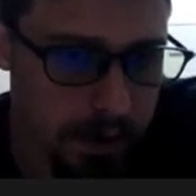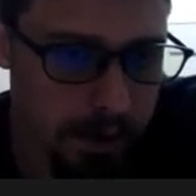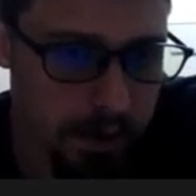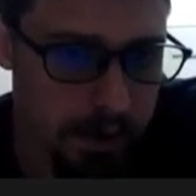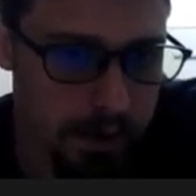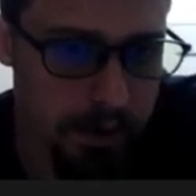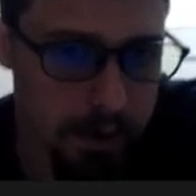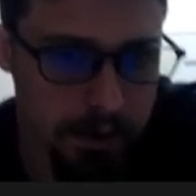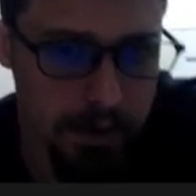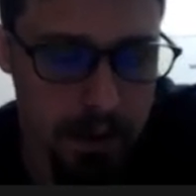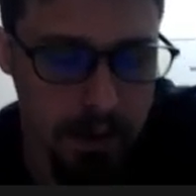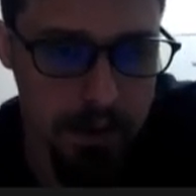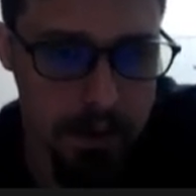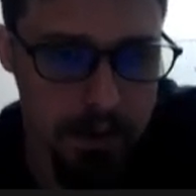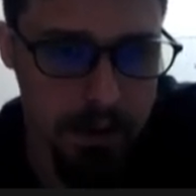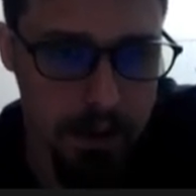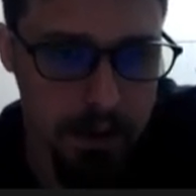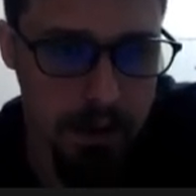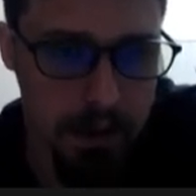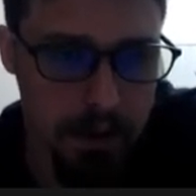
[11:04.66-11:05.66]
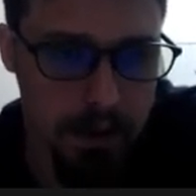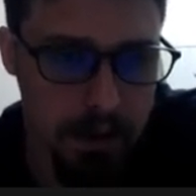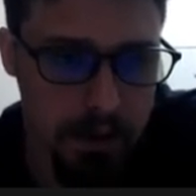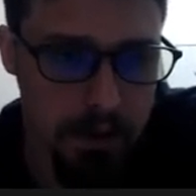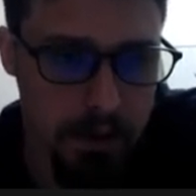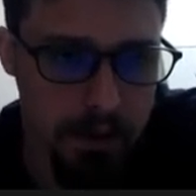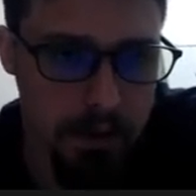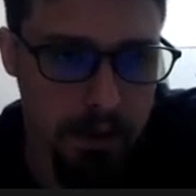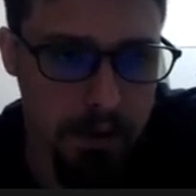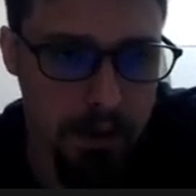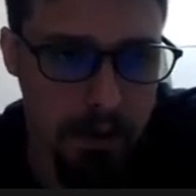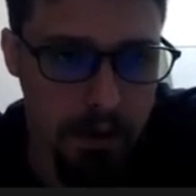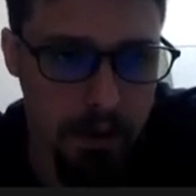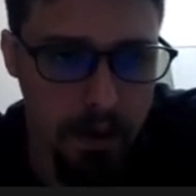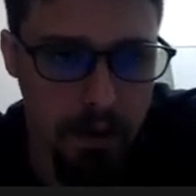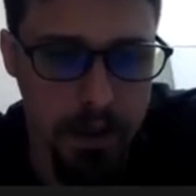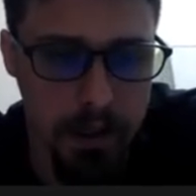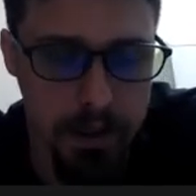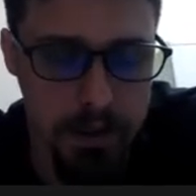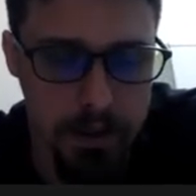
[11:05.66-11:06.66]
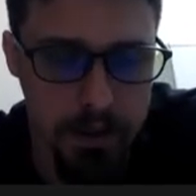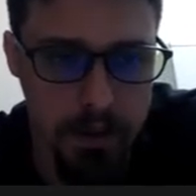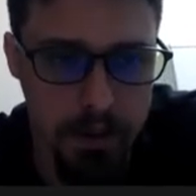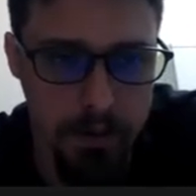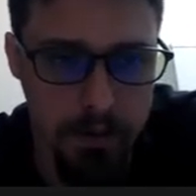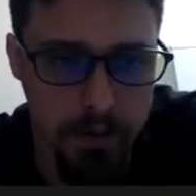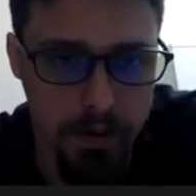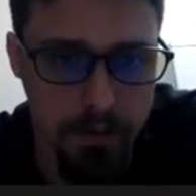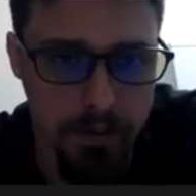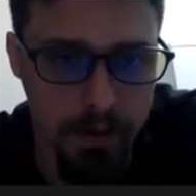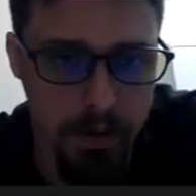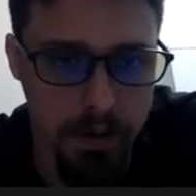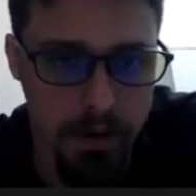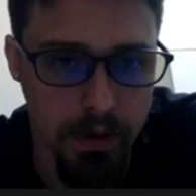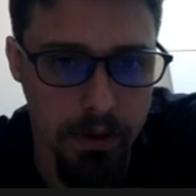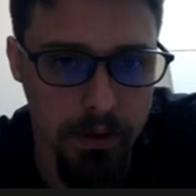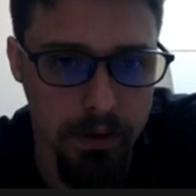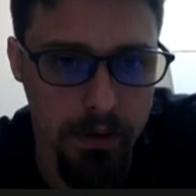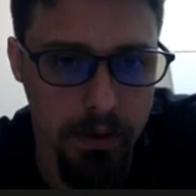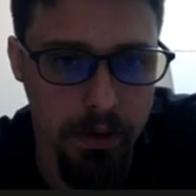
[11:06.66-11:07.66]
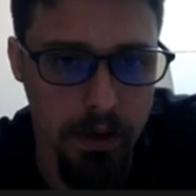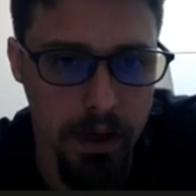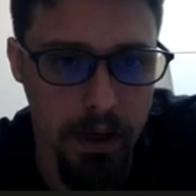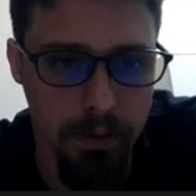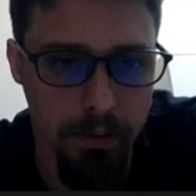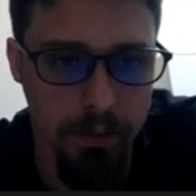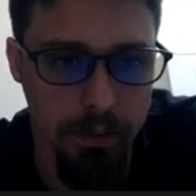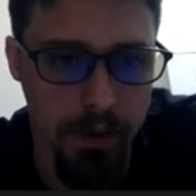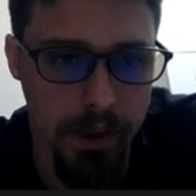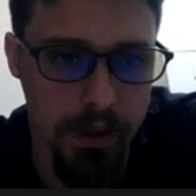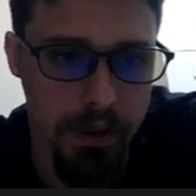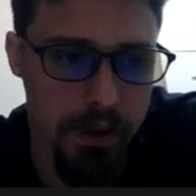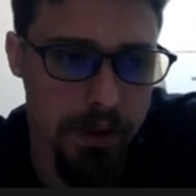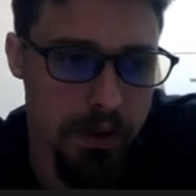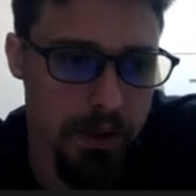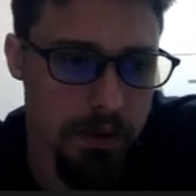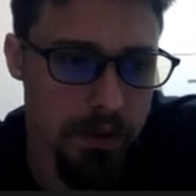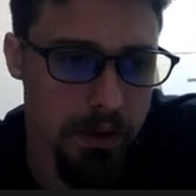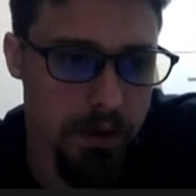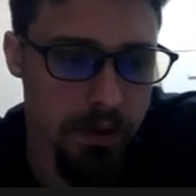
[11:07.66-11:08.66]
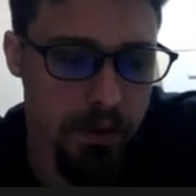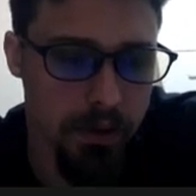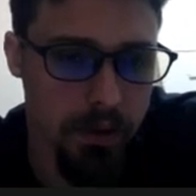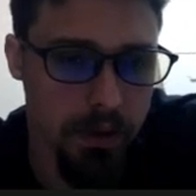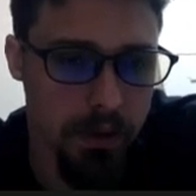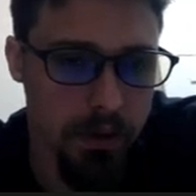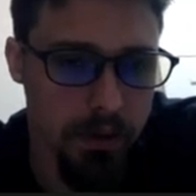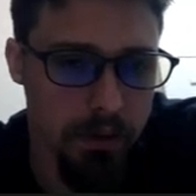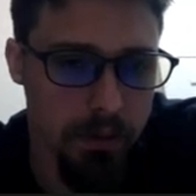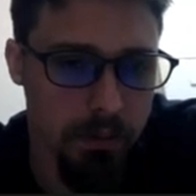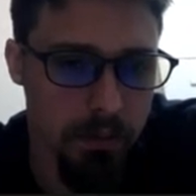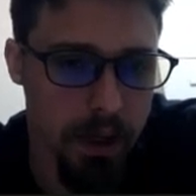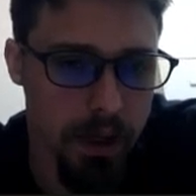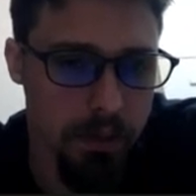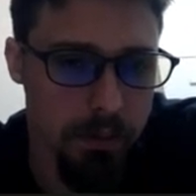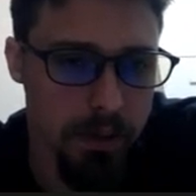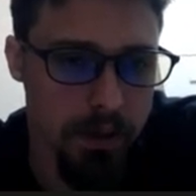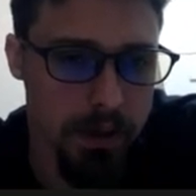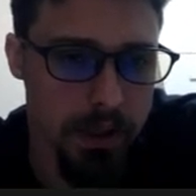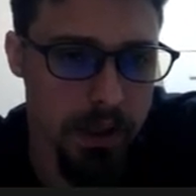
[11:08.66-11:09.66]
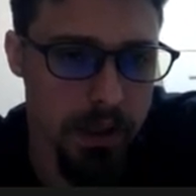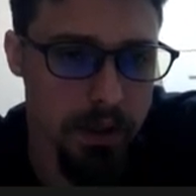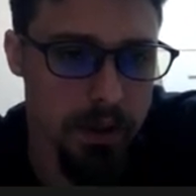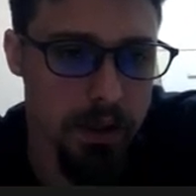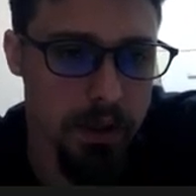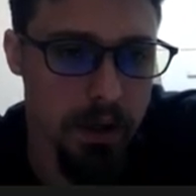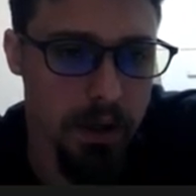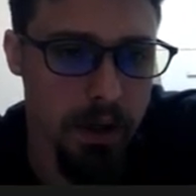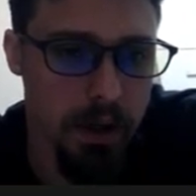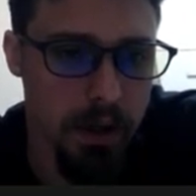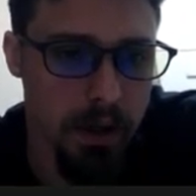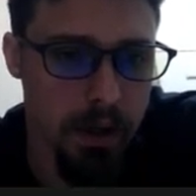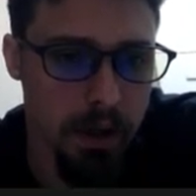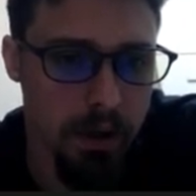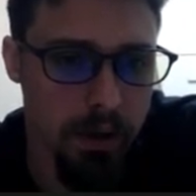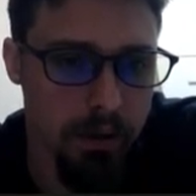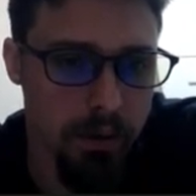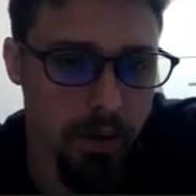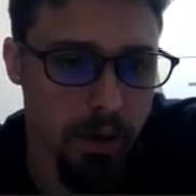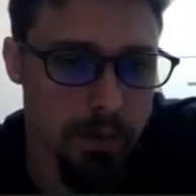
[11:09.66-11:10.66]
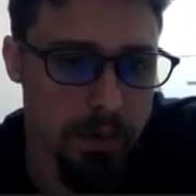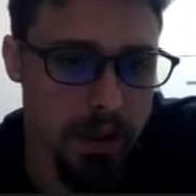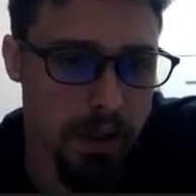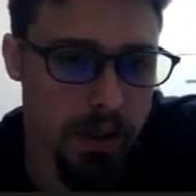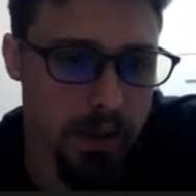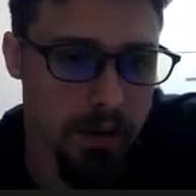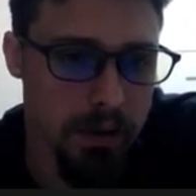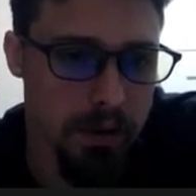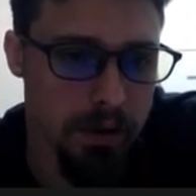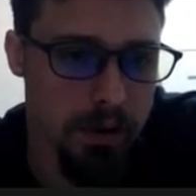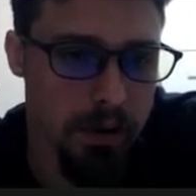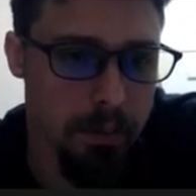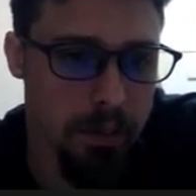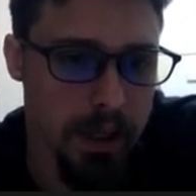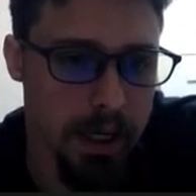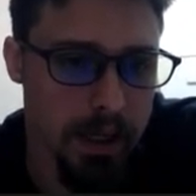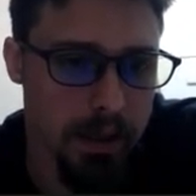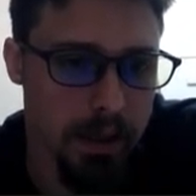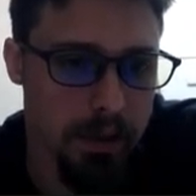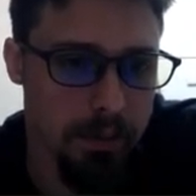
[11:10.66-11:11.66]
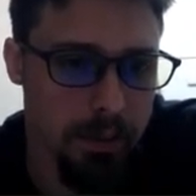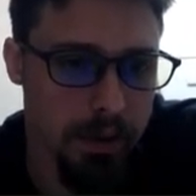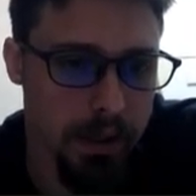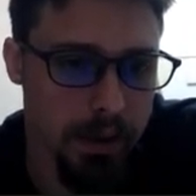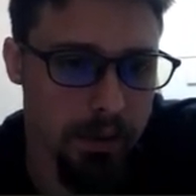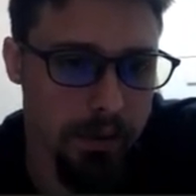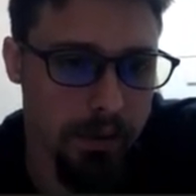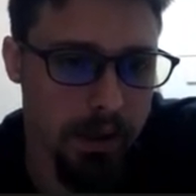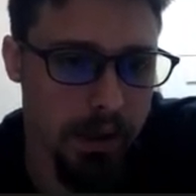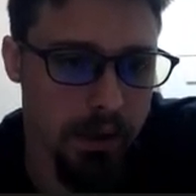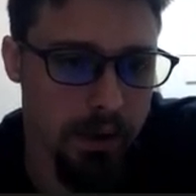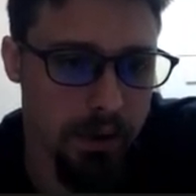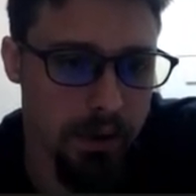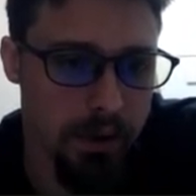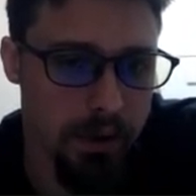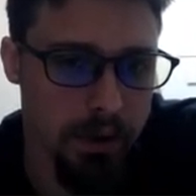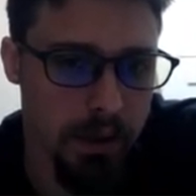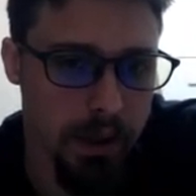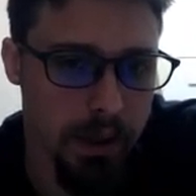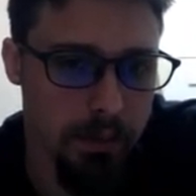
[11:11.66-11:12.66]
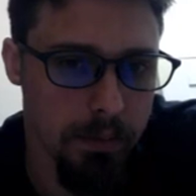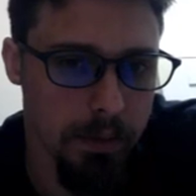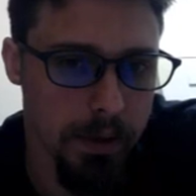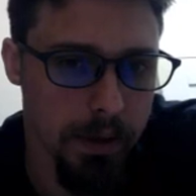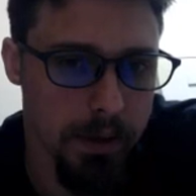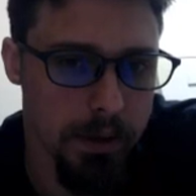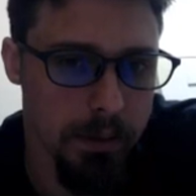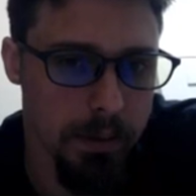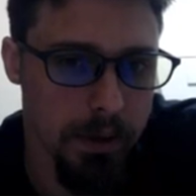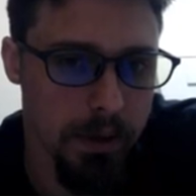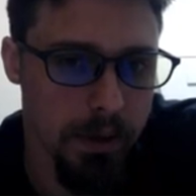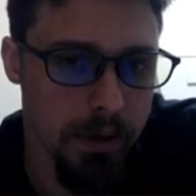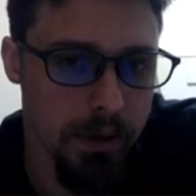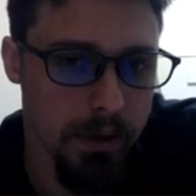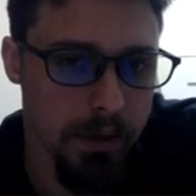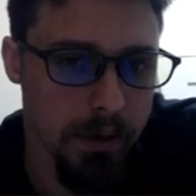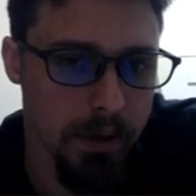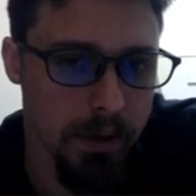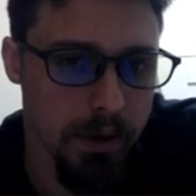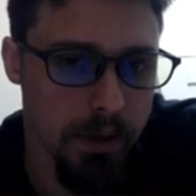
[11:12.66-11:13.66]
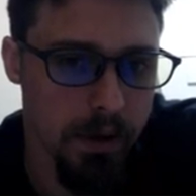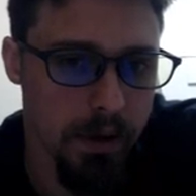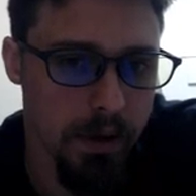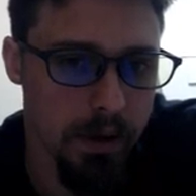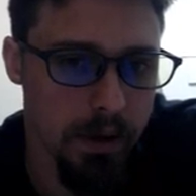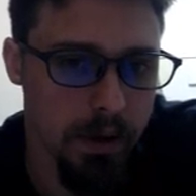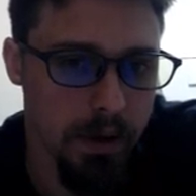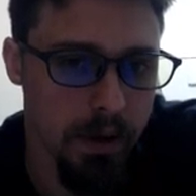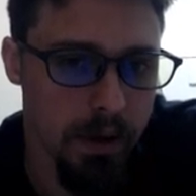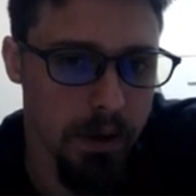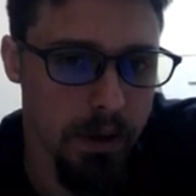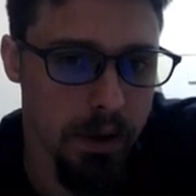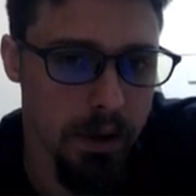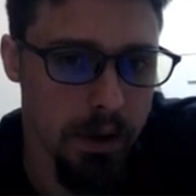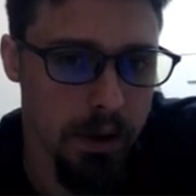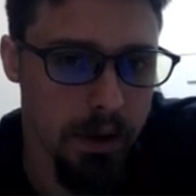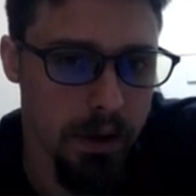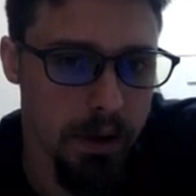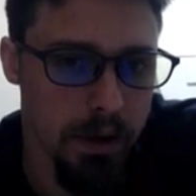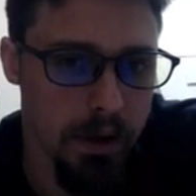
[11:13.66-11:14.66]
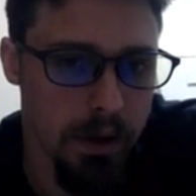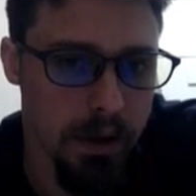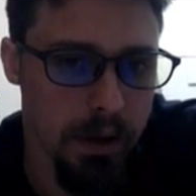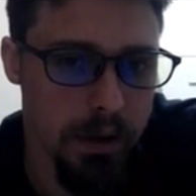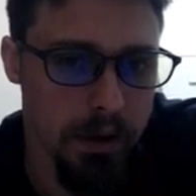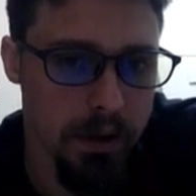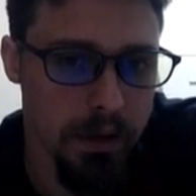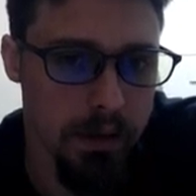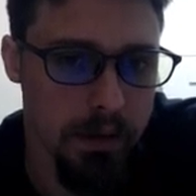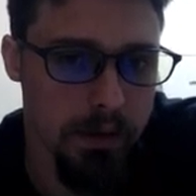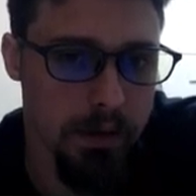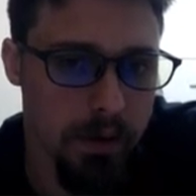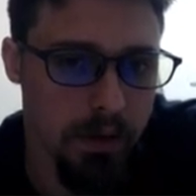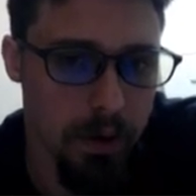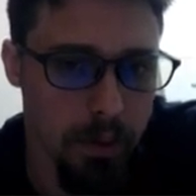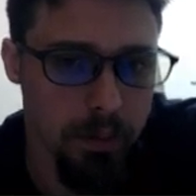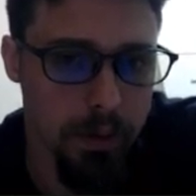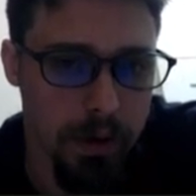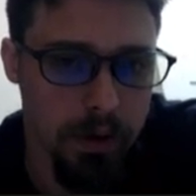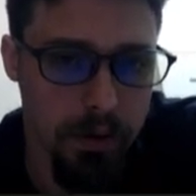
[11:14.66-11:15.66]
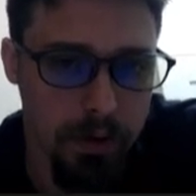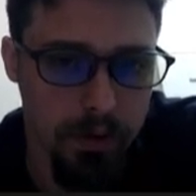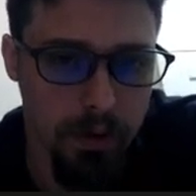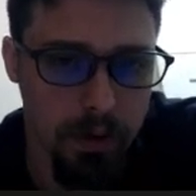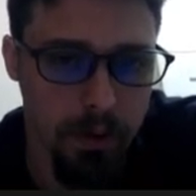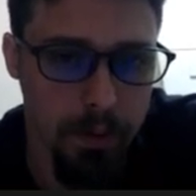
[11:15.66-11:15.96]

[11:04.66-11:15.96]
King's Indian, all kinds of different things. And French is only a minor percentage. So what I'm saying is the black players here usually have more experience in these openings, so